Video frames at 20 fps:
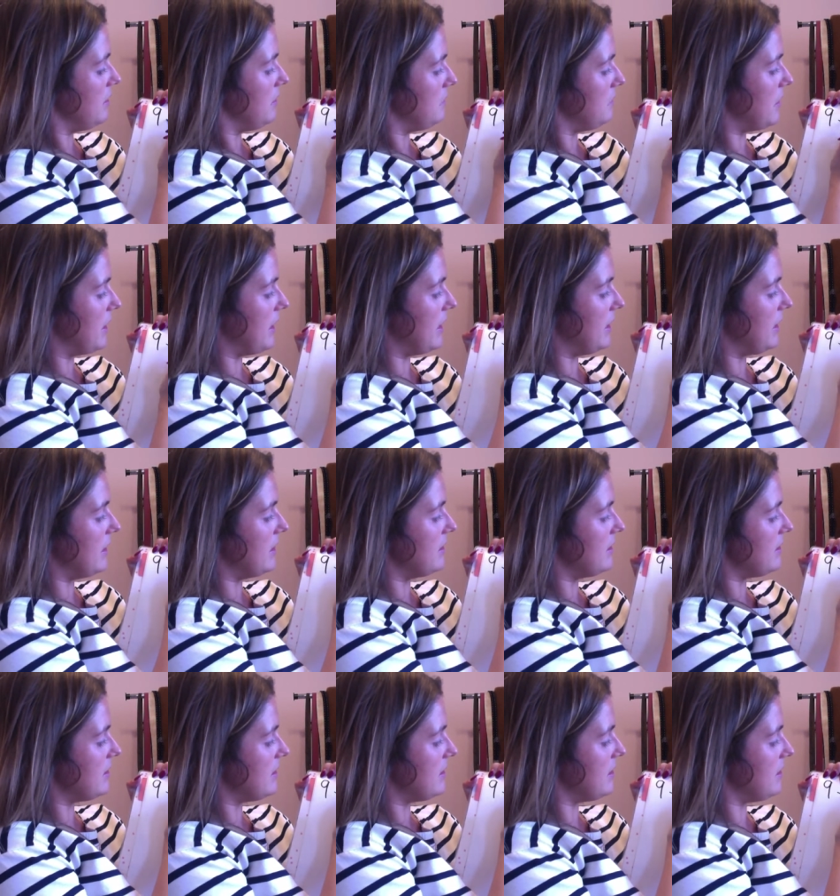
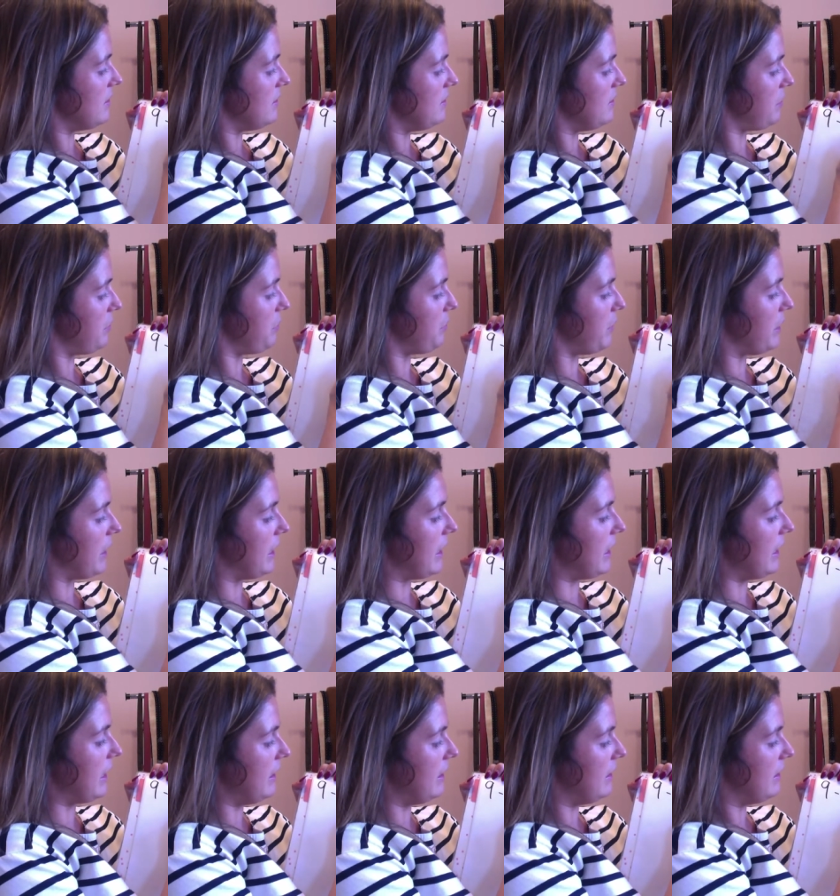minus
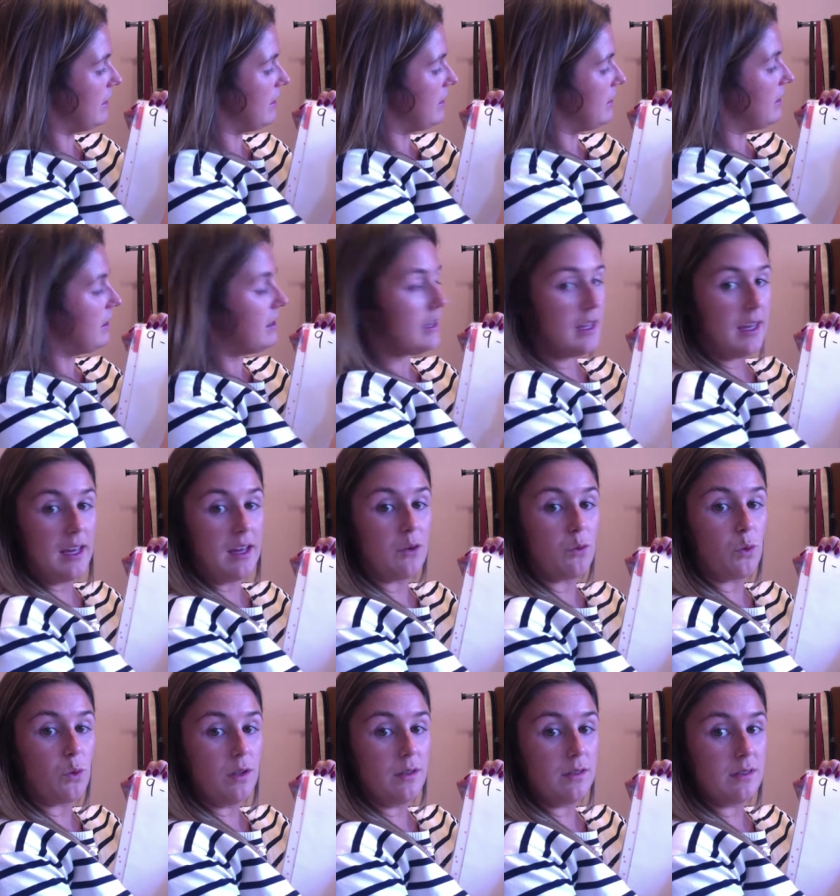3
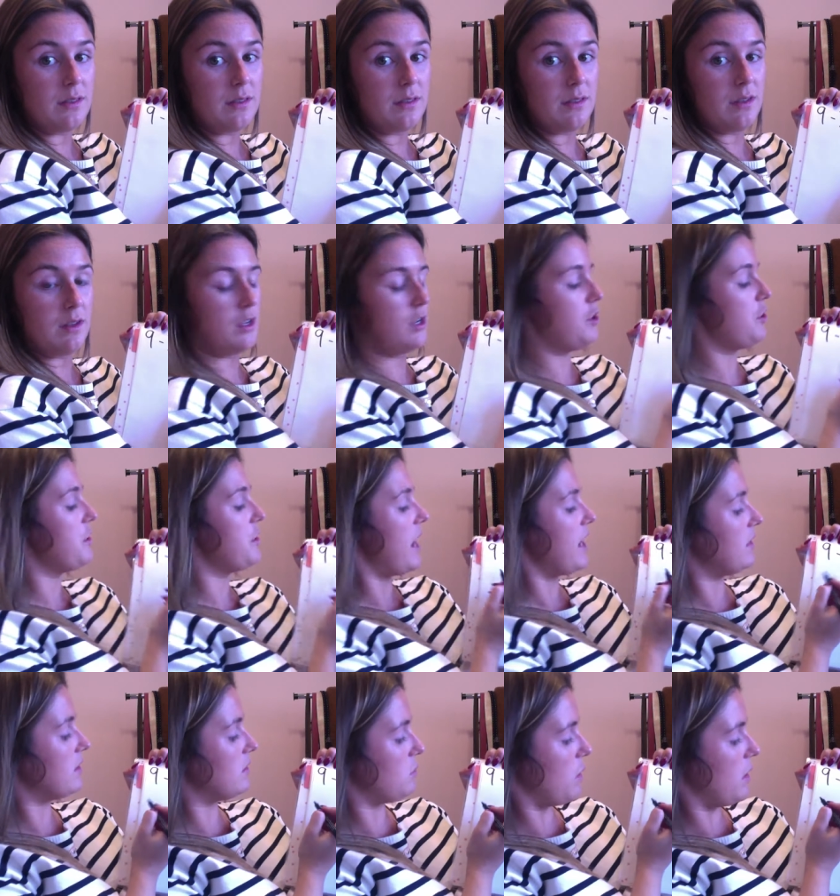equals. Your
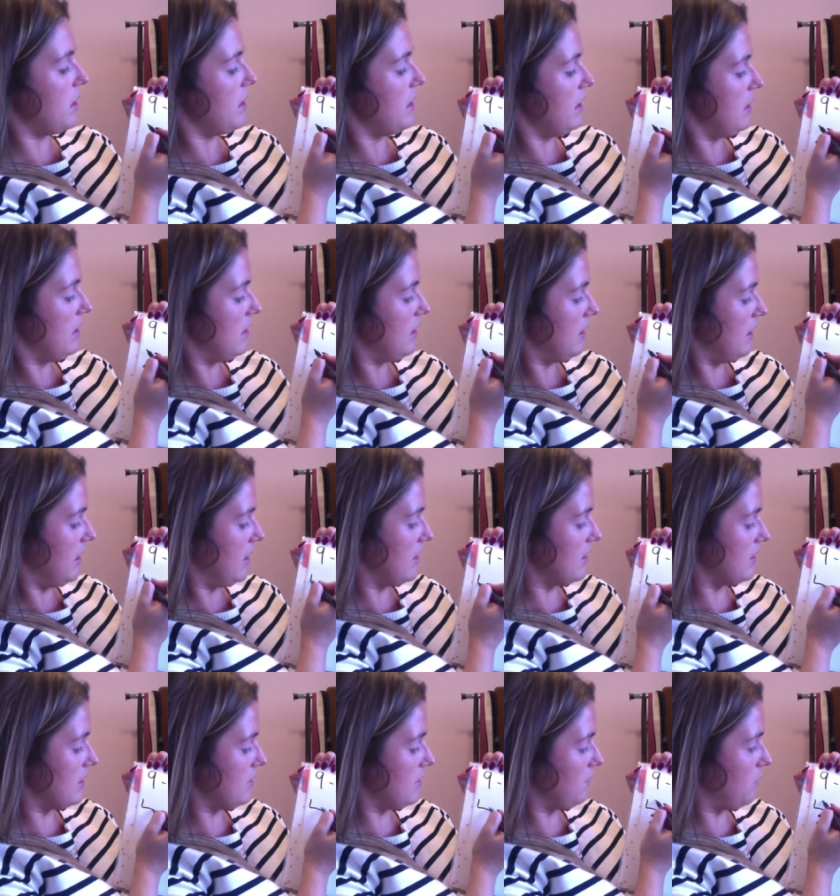next one
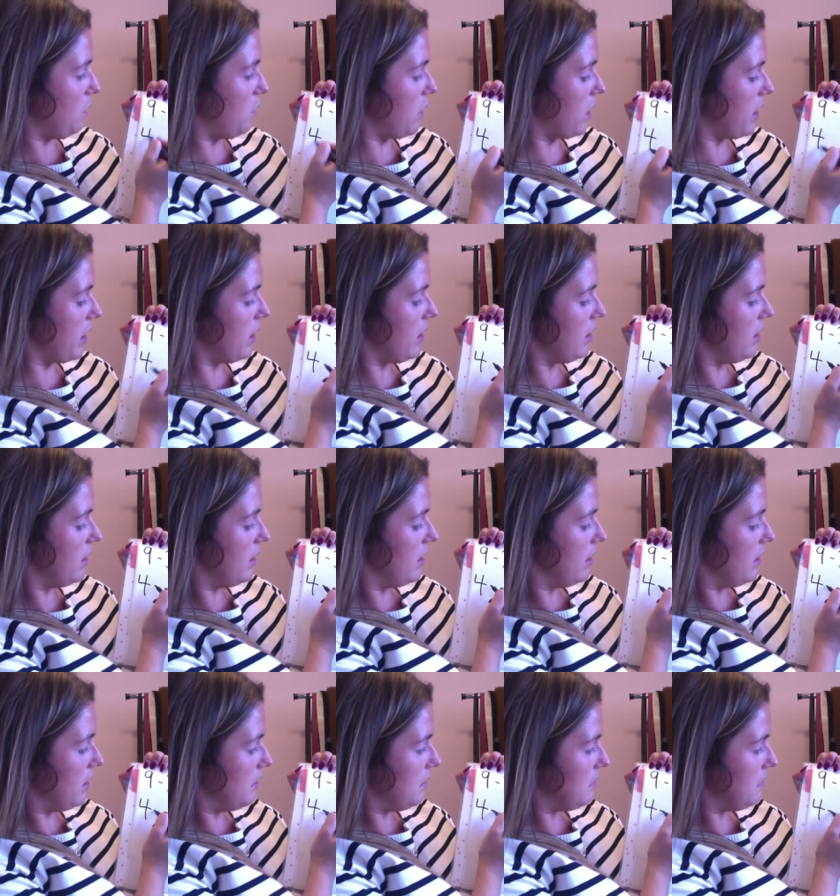is 4
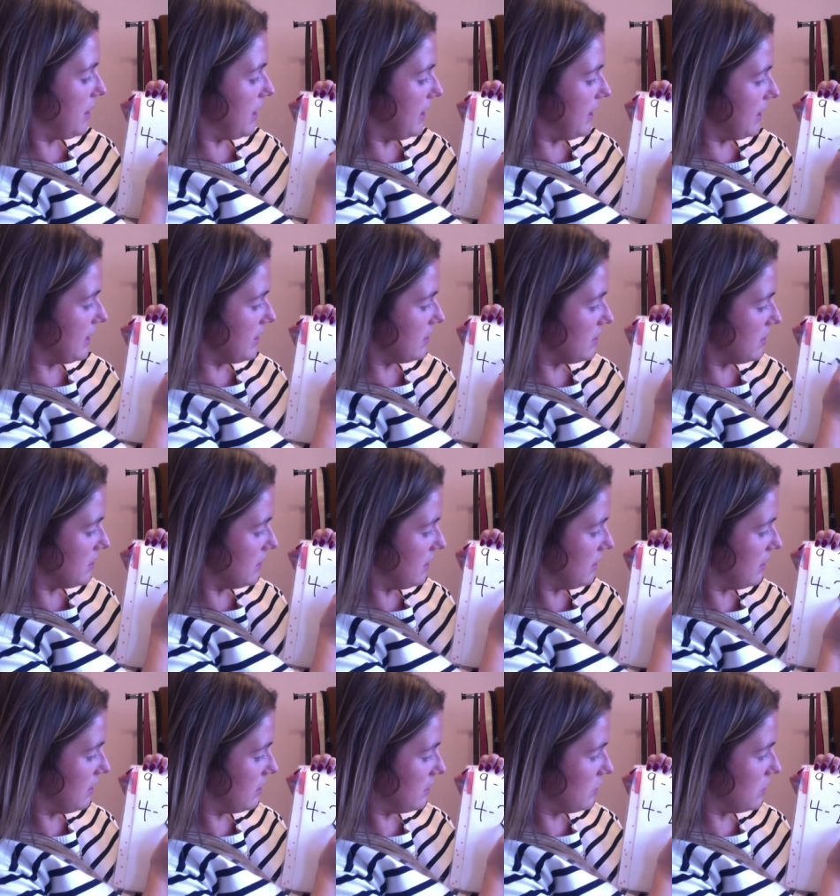minus
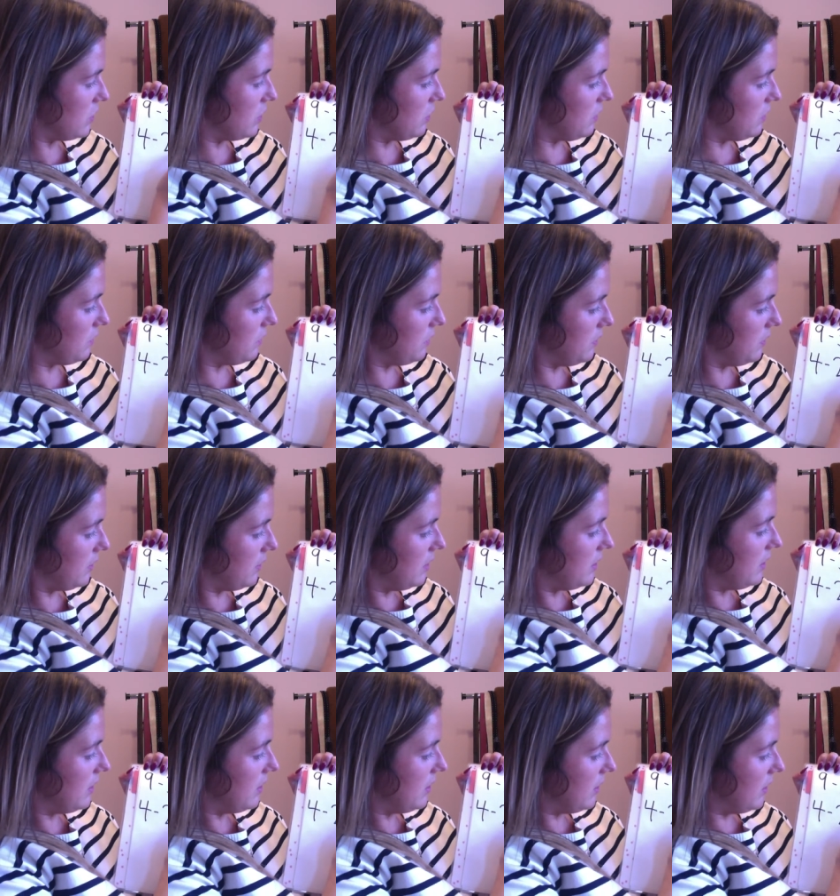2
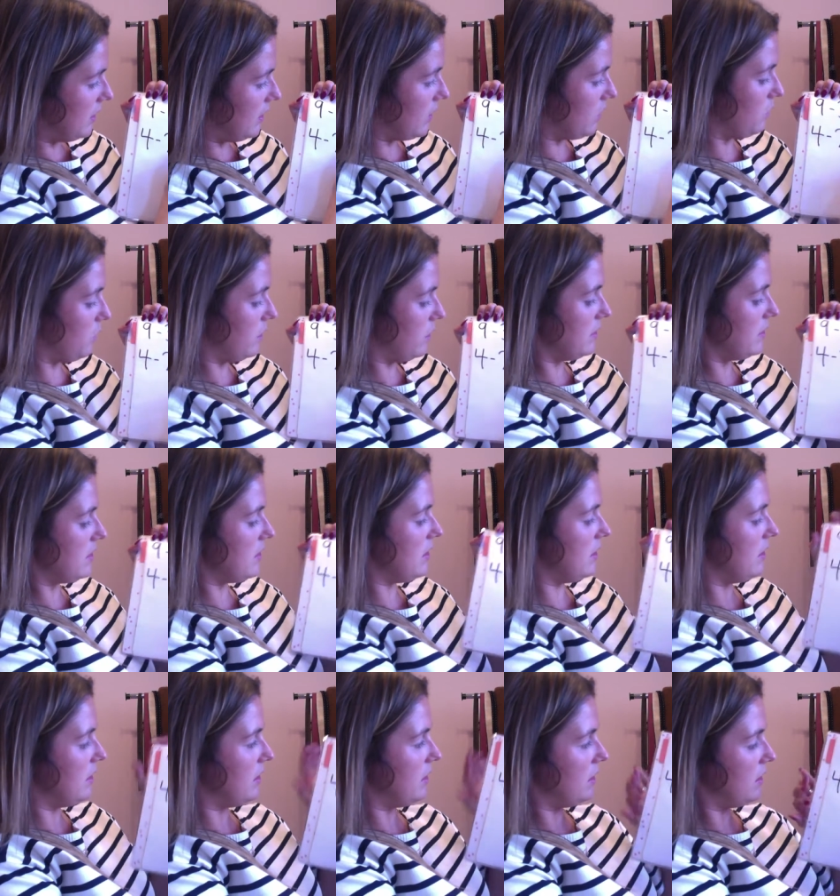equals.
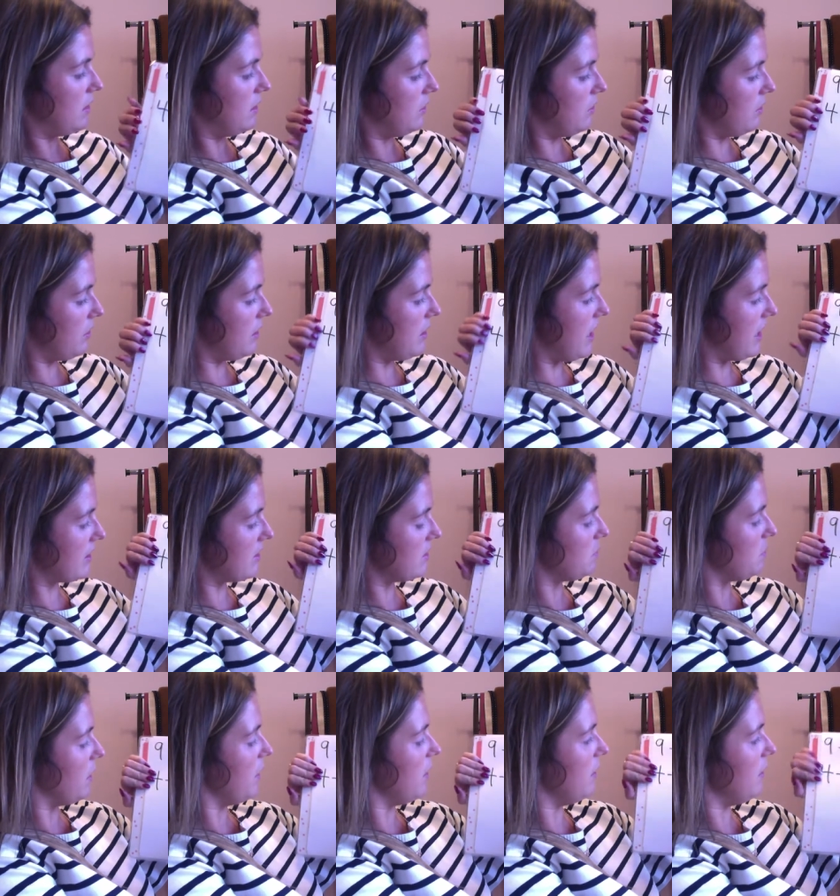Your next
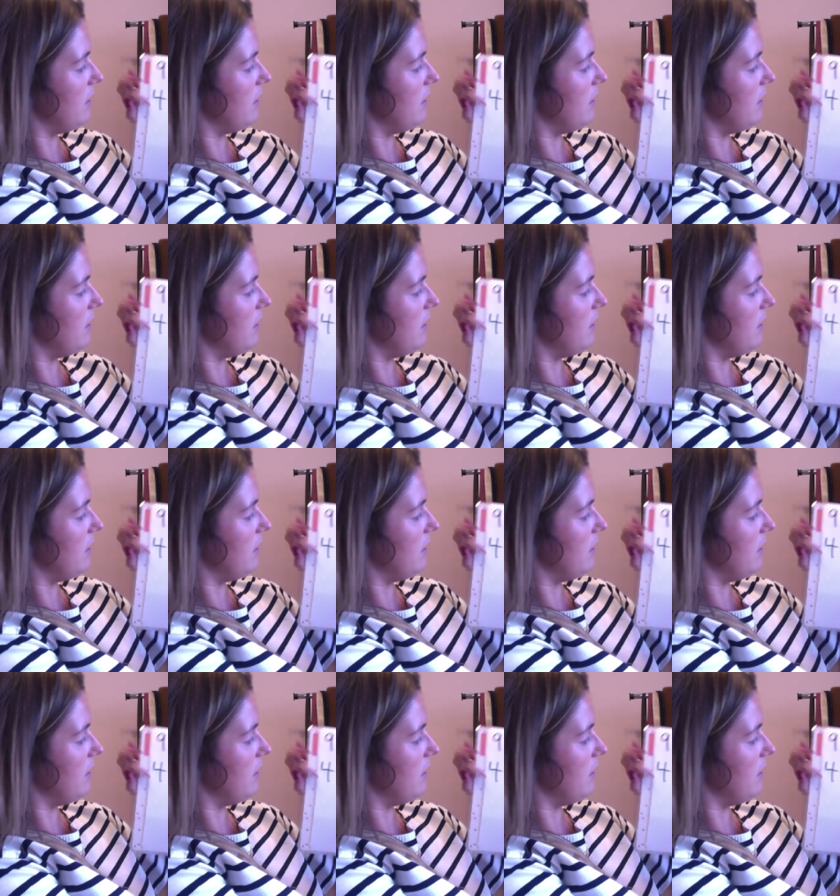one